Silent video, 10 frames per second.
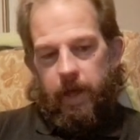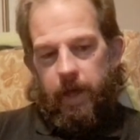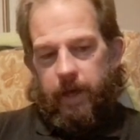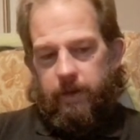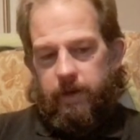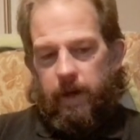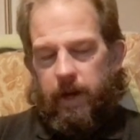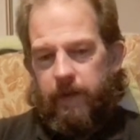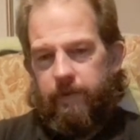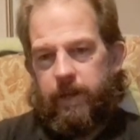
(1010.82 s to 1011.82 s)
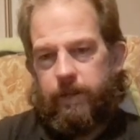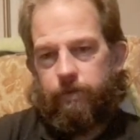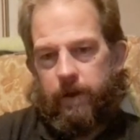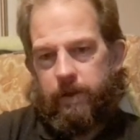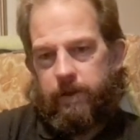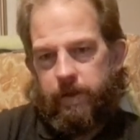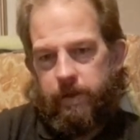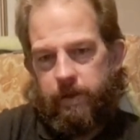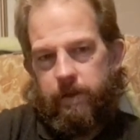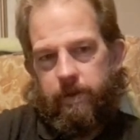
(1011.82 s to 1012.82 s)
it's kind of an
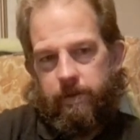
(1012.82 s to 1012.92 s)
interesting